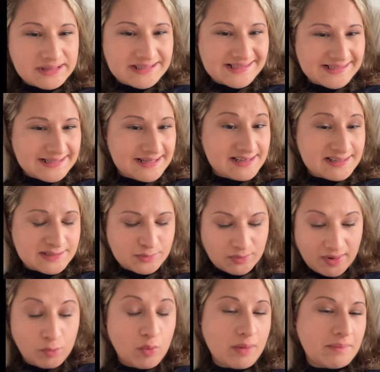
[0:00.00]
one
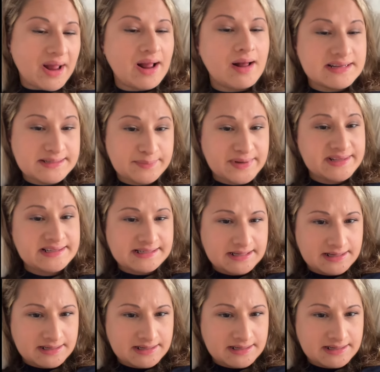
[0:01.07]
sees what my husband